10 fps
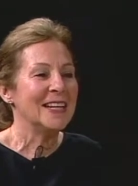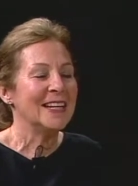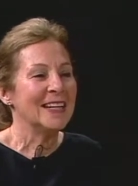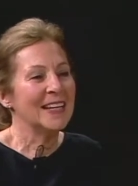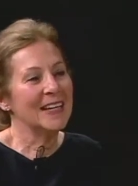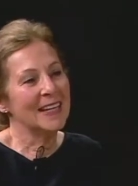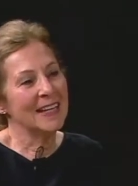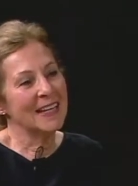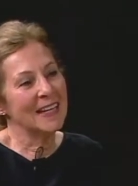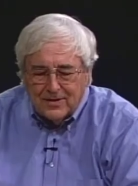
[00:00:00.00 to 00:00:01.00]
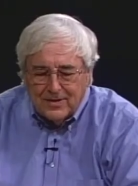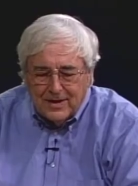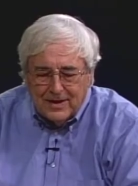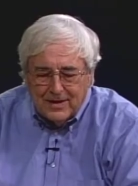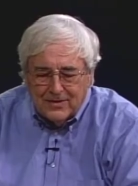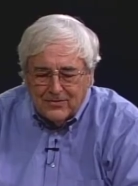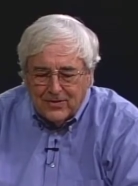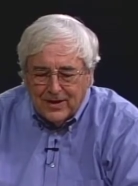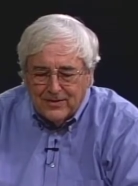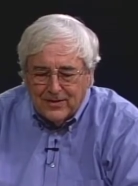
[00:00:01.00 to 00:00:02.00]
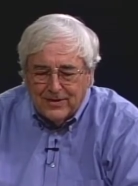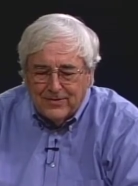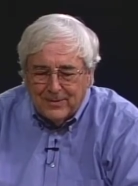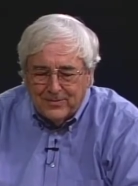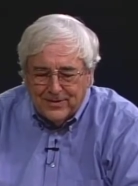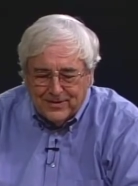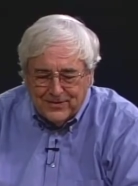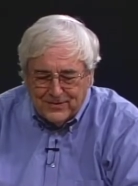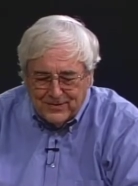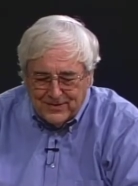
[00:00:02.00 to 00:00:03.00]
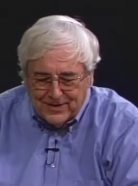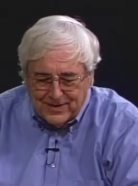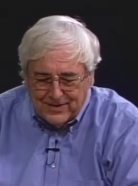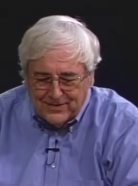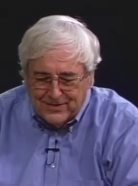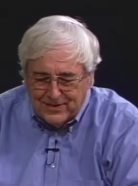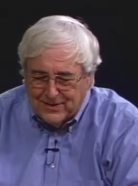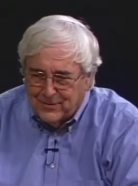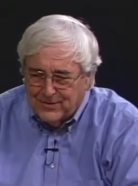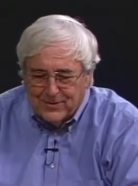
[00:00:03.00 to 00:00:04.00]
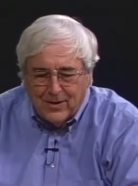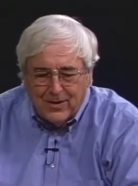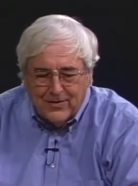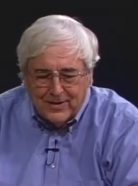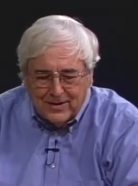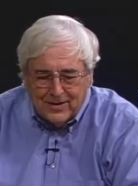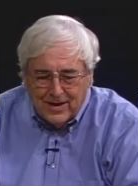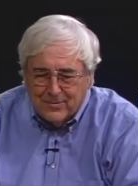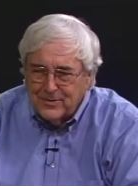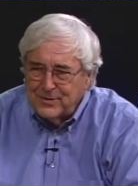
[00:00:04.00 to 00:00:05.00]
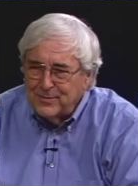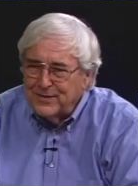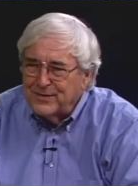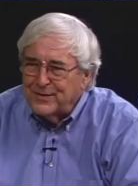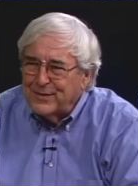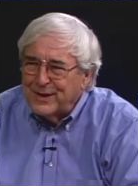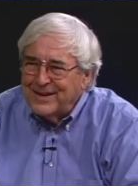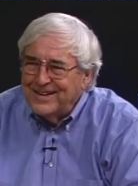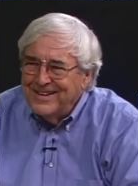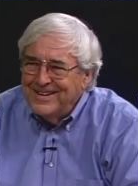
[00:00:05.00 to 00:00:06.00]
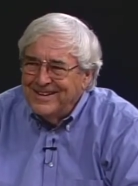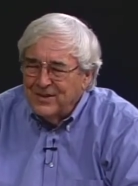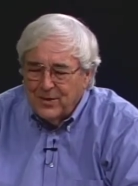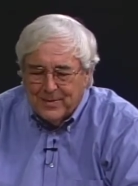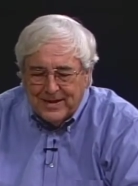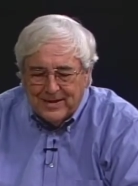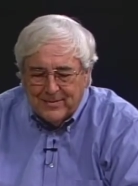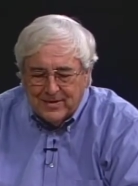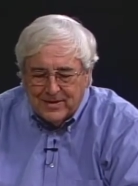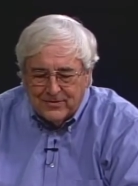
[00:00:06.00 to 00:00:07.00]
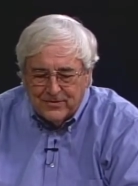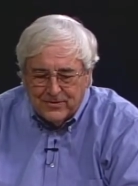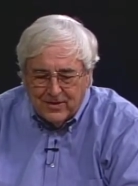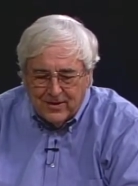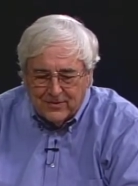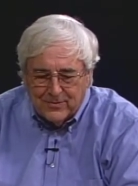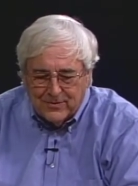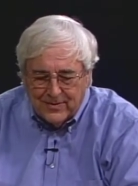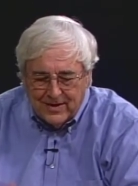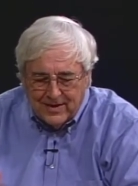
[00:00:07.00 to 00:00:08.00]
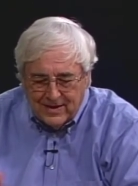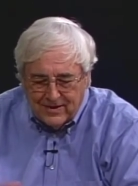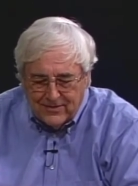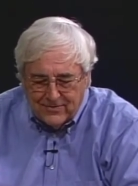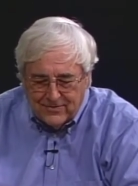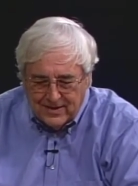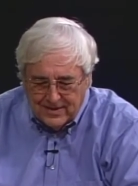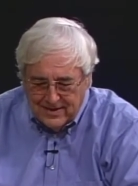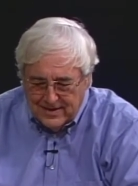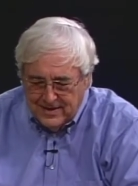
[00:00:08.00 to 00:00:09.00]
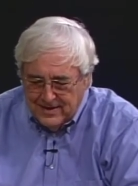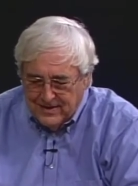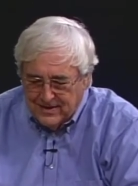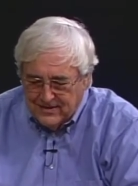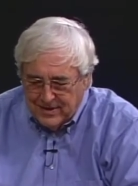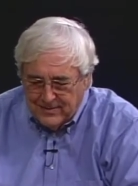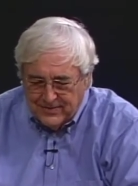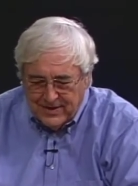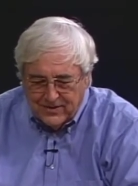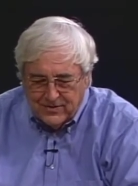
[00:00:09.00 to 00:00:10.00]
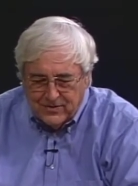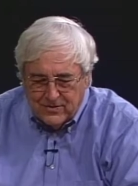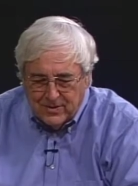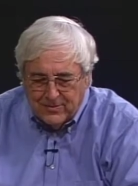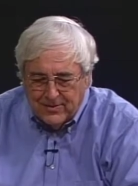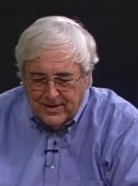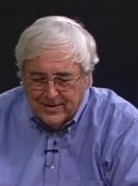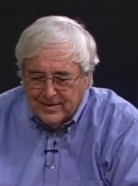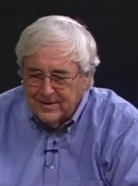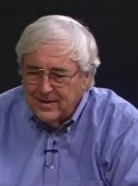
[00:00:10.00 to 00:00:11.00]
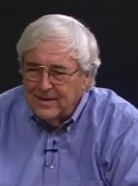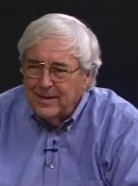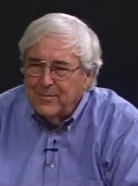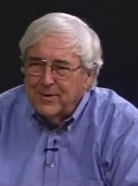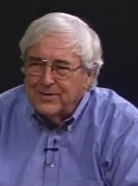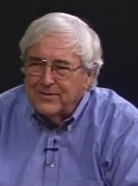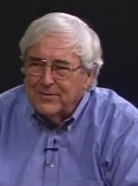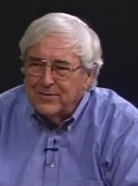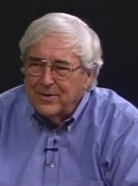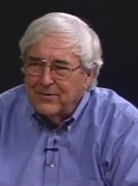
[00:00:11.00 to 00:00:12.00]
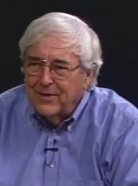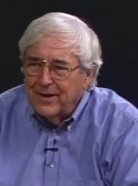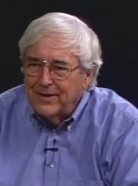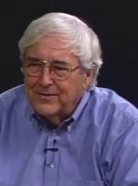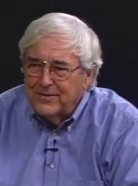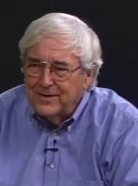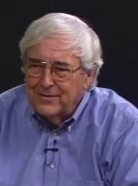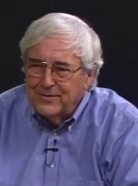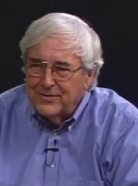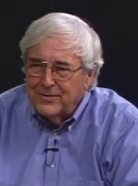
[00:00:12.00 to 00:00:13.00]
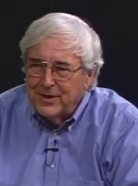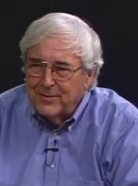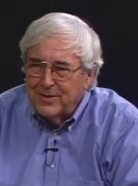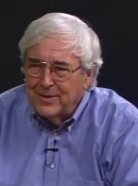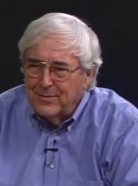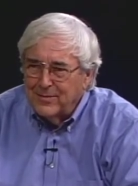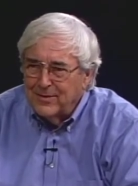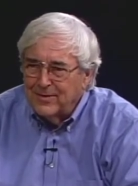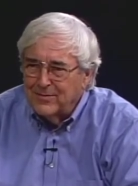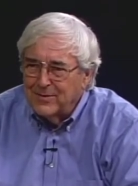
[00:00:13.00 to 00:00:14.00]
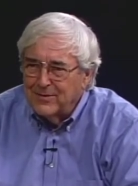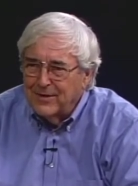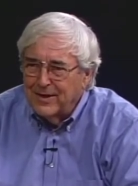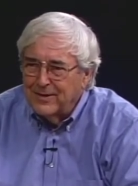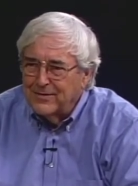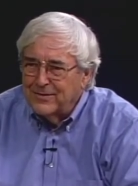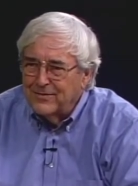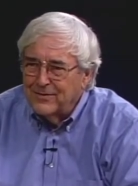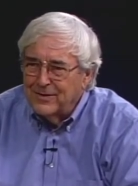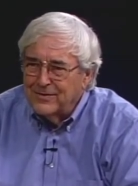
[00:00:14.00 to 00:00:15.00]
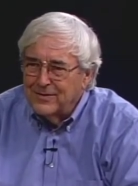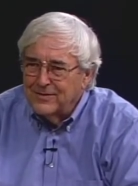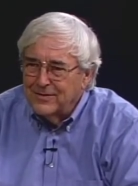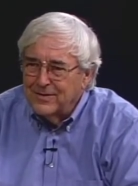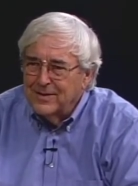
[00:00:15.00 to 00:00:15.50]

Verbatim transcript: well, it's it's a little uh, trying to live up to this is a, uh, is a, uh, with all the accomplishments that they all made. I mean, cousin Charles was the head of uh, Thomas Edison Incorporated, and then they merged with McGraw Edison. He was the chairman of the board of McGraw Edison, for instance, and